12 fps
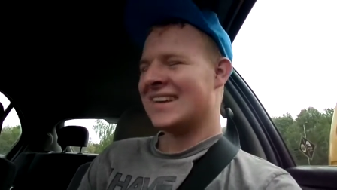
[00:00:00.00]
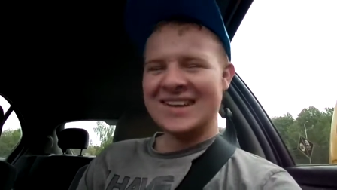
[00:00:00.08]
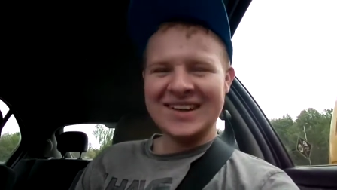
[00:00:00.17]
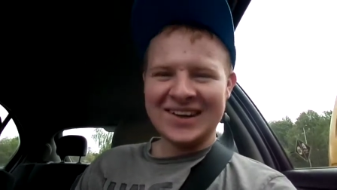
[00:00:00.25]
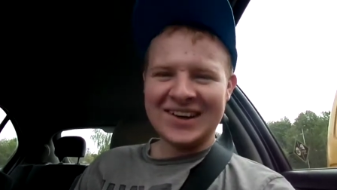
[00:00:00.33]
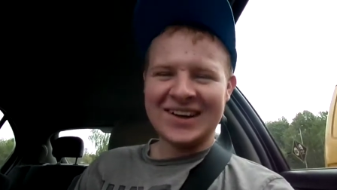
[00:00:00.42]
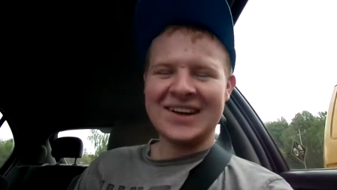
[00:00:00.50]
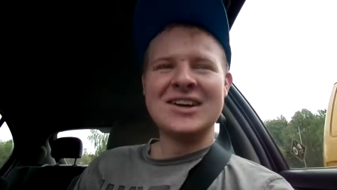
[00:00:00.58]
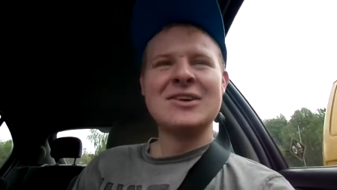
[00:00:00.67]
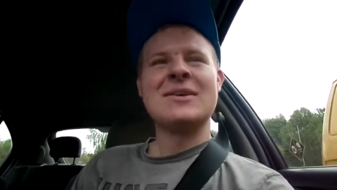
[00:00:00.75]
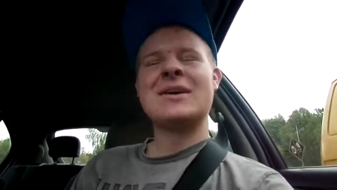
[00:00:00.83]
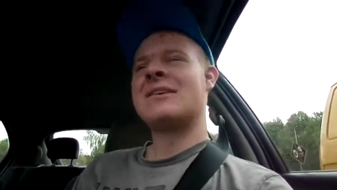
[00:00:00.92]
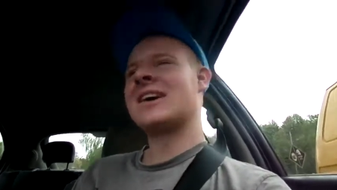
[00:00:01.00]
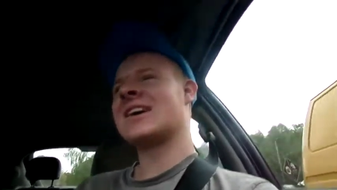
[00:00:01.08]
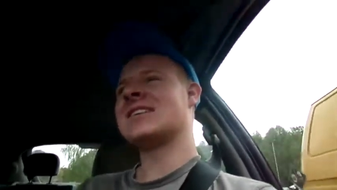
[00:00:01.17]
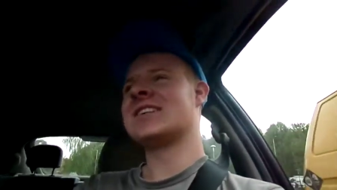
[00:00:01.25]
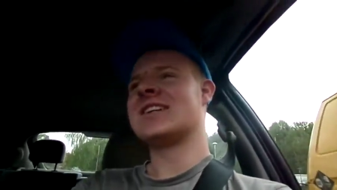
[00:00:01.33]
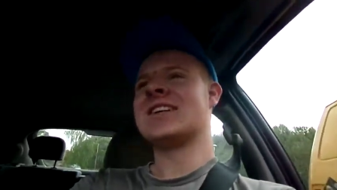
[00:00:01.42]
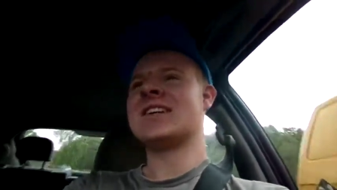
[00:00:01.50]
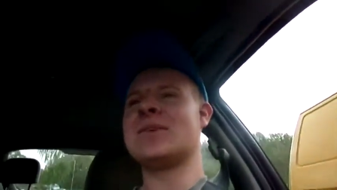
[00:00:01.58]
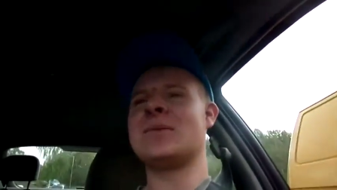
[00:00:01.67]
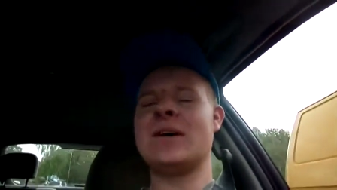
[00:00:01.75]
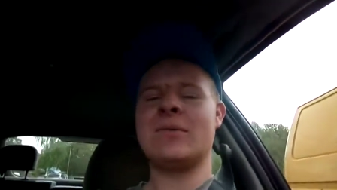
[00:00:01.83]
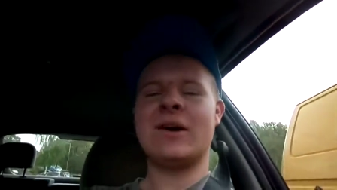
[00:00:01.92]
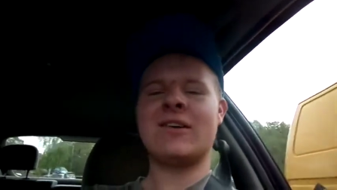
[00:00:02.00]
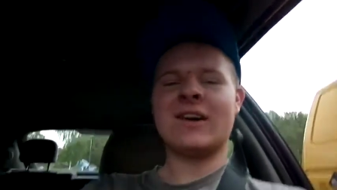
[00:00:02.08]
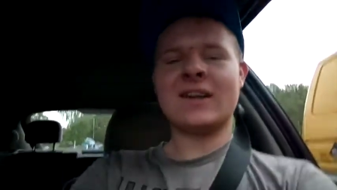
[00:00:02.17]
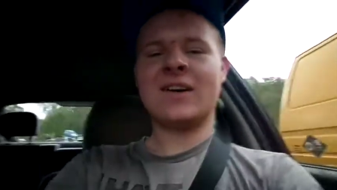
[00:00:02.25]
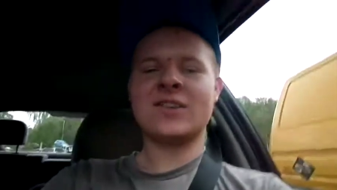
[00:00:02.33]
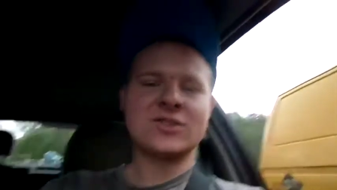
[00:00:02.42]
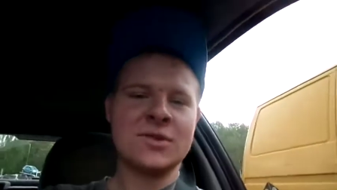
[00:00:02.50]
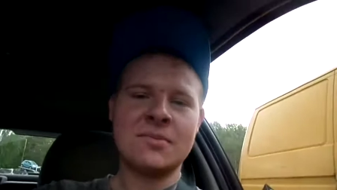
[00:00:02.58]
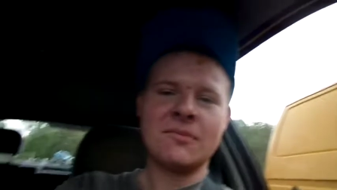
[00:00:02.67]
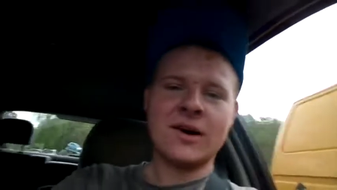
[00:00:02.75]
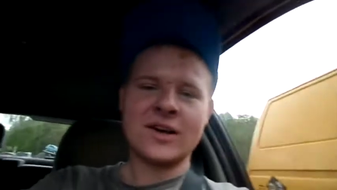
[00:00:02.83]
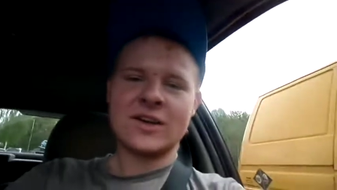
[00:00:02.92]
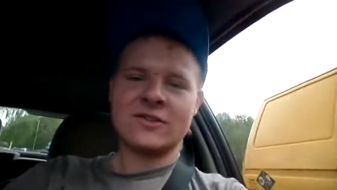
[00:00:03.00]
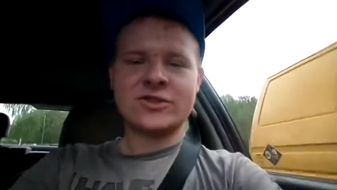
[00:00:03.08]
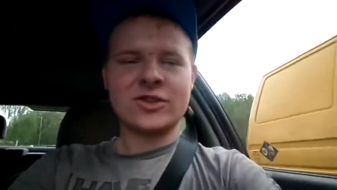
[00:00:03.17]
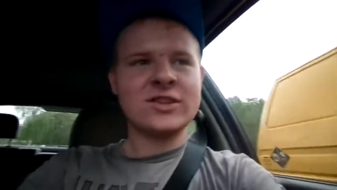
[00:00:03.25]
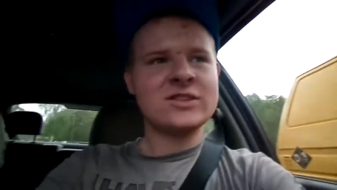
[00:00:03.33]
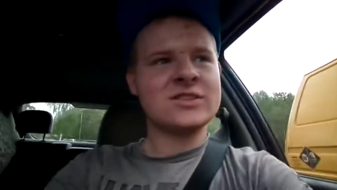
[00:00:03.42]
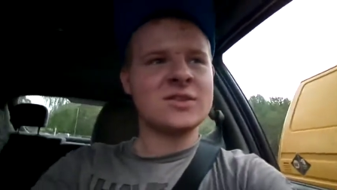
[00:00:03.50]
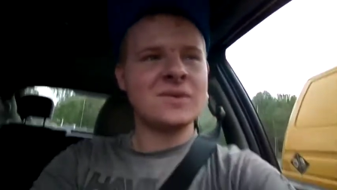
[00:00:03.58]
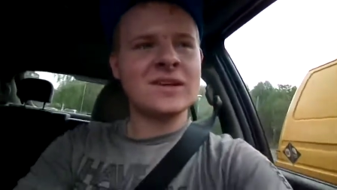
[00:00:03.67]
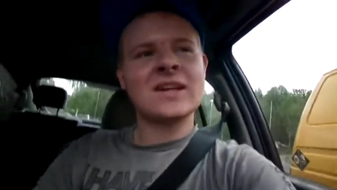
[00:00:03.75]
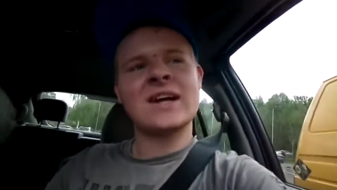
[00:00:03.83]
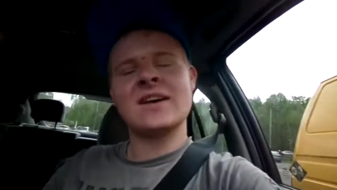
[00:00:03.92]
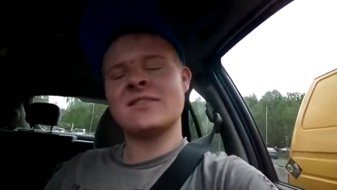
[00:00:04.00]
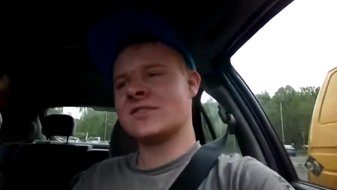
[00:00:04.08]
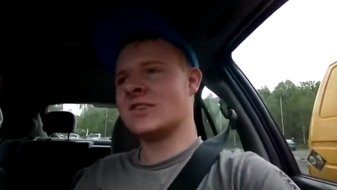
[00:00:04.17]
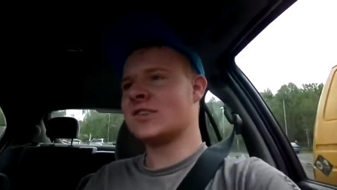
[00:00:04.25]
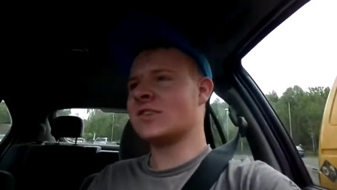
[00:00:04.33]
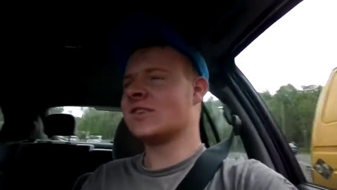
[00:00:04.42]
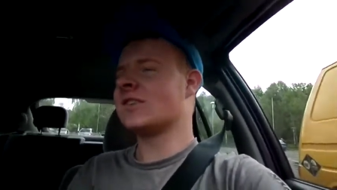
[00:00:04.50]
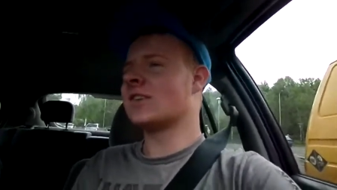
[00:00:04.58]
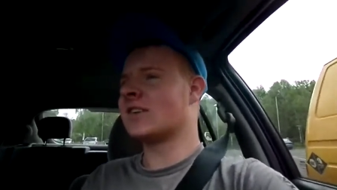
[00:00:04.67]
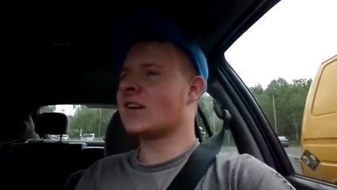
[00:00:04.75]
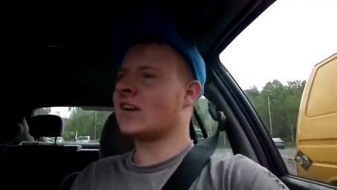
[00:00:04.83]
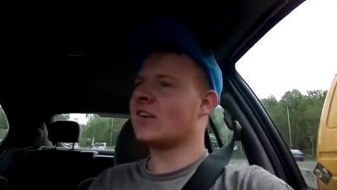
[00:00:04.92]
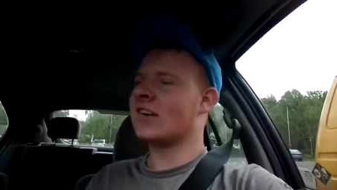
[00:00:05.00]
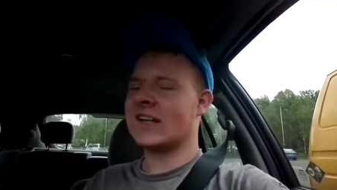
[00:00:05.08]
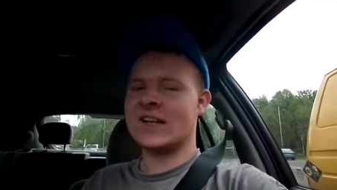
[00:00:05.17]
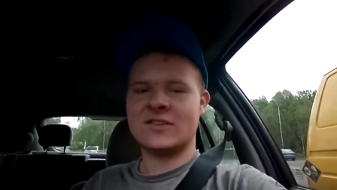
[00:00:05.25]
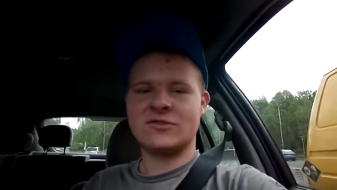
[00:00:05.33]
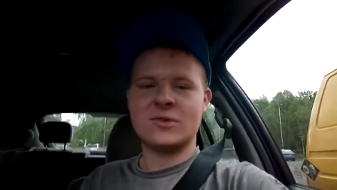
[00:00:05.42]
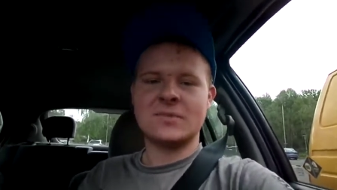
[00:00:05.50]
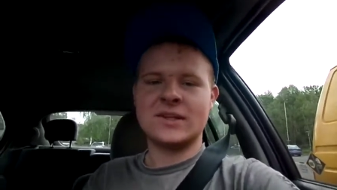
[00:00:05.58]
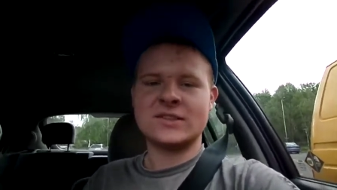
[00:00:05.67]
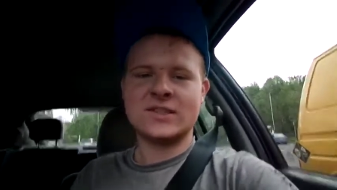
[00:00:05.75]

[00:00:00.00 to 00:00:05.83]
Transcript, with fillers: But anyway, guys, we're at our supermarket of choice, so we're gonna have to go and get a few bits,